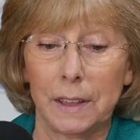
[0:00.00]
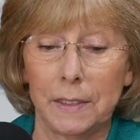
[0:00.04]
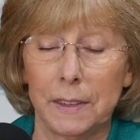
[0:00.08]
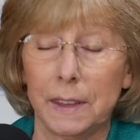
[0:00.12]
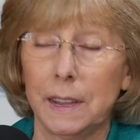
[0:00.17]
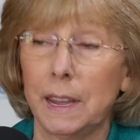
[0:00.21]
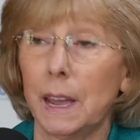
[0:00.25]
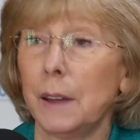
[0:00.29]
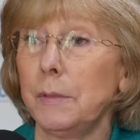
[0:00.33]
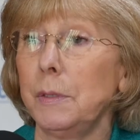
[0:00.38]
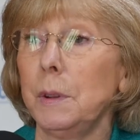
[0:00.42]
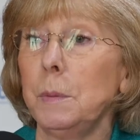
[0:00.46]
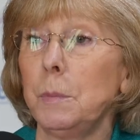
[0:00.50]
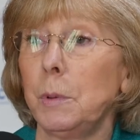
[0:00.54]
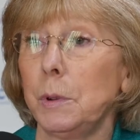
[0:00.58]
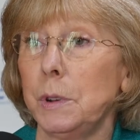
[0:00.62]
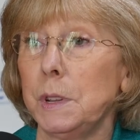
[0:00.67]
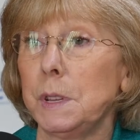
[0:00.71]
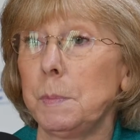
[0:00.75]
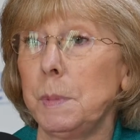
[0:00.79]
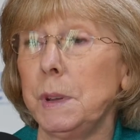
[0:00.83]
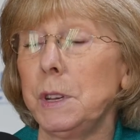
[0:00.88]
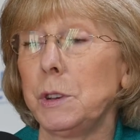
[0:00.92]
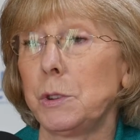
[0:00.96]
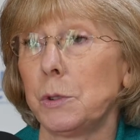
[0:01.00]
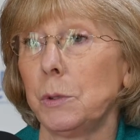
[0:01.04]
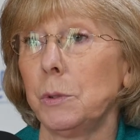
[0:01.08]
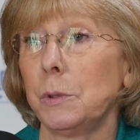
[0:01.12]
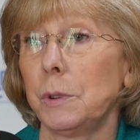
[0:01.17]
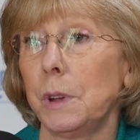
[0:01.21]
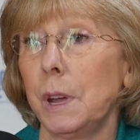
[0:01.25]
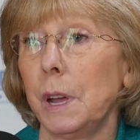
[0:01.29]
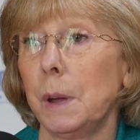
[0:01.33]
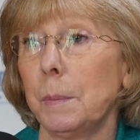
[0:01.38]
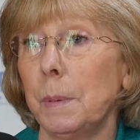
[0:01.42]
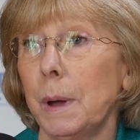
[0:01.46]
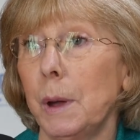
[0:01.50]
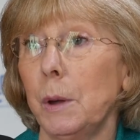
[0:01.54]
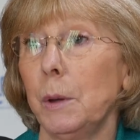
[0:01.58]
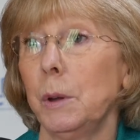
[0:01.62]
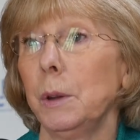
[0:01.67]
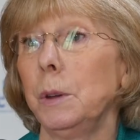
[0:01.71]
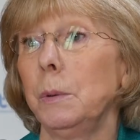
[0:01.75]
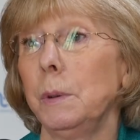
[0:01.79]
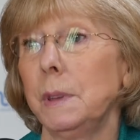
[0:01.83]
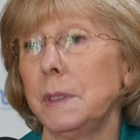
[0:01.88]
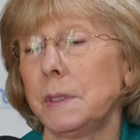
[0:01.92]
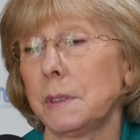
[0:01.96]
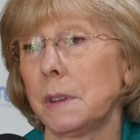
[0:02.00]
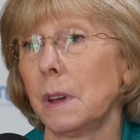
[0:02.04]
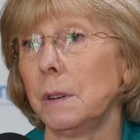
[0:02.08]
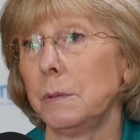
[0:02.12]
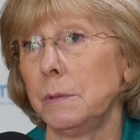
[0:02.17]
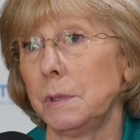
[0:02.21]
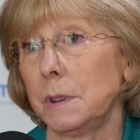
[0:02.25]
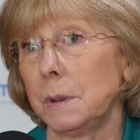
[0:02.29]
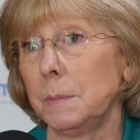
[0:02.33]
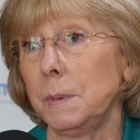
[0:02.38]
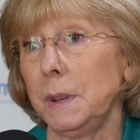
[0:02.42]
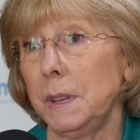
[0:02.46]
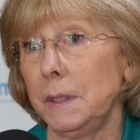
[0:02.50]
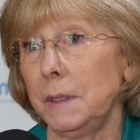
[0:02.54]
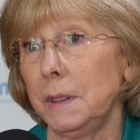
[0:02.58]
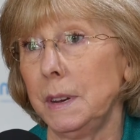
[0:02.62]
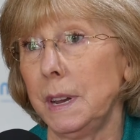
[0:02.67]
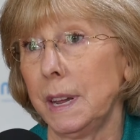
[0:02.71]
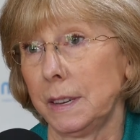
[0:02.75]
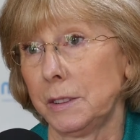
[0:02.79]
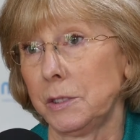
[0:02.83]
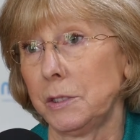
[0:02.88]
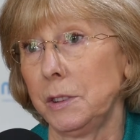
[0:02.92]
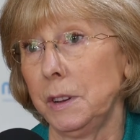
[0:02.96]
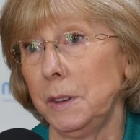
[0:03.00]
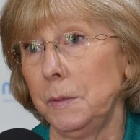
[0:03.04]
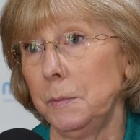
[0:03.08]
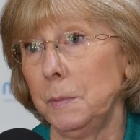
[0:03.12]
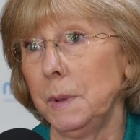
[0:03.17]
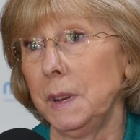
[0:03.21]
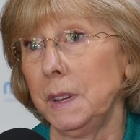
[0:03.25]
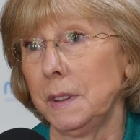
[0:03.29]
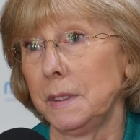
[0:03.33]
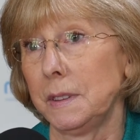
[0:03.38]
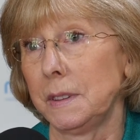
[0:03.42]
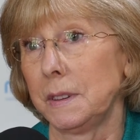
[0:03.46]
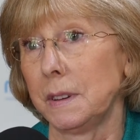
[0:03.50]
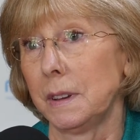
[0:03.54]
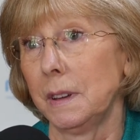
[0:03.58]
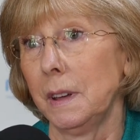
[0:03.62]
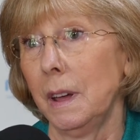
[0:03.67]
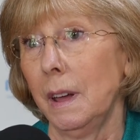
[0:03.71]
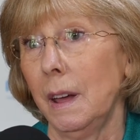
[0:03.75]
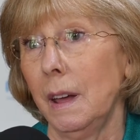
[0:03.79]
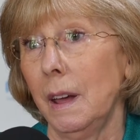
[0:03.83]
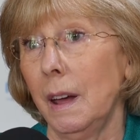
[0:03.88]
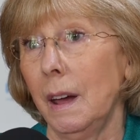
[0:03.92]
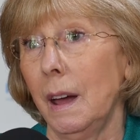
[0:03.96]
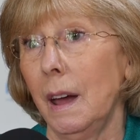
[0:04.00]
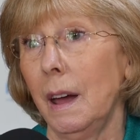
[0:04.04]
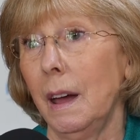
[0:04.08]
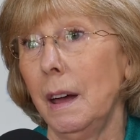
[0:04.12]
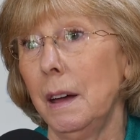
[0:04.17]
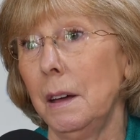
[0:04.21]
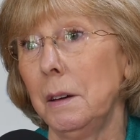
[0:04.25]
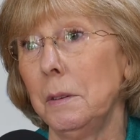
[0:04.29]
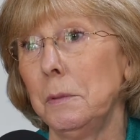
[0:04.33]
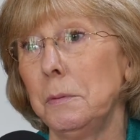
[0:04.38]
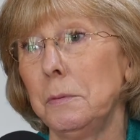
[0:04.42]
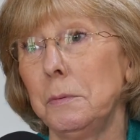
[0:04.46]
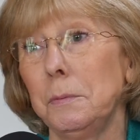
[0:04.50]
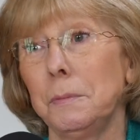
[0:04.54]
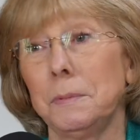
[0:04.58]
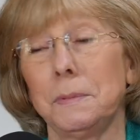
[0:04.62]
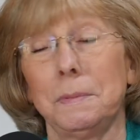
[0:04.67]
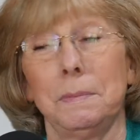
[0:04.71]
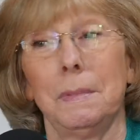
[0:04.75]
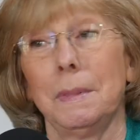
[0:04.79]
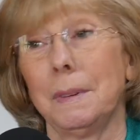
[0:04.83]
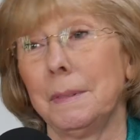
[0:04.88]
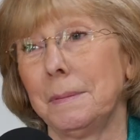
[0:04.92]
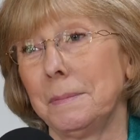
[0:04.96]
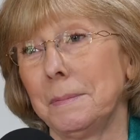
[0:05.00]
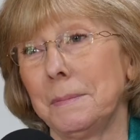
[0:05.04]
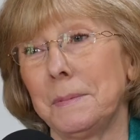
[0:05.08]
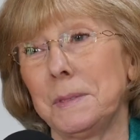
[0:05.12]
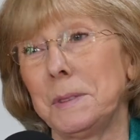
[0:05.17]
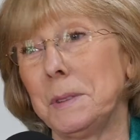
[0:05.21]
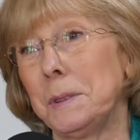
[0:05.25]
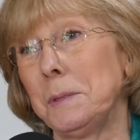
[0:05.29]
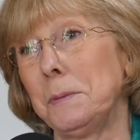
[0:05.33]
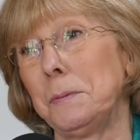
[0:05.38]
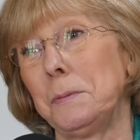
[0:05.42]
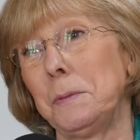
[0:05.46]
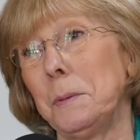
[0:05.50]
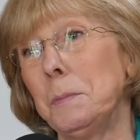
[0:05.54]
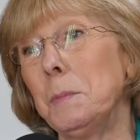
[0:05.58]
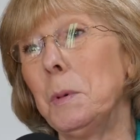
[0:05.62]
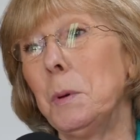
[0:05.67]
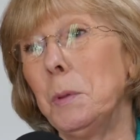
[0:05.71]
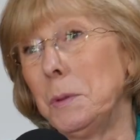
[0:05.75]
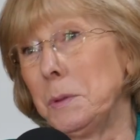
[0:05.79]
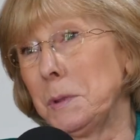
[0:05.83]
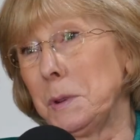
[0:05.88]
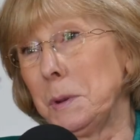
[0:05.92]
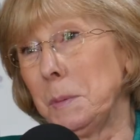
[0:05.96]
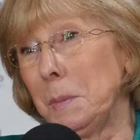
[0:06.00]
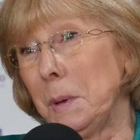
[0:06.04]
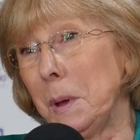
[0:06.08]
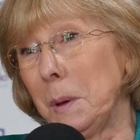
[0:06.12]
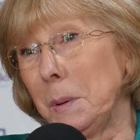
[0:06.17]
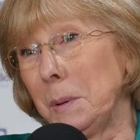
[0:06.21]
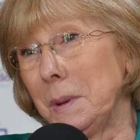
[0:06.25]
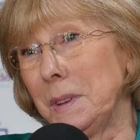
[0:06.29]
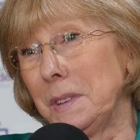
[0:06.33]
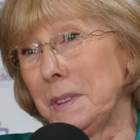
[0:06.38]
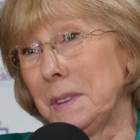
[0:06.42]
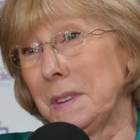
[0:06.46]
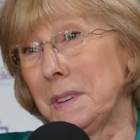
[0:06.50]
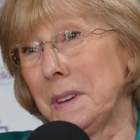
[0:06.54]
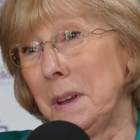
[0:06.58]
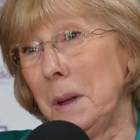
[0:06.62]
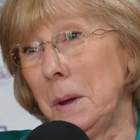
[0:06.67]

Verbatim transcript: I think everybody's been talking about who is going to be the next chief minister. of sort of for months, to be honest,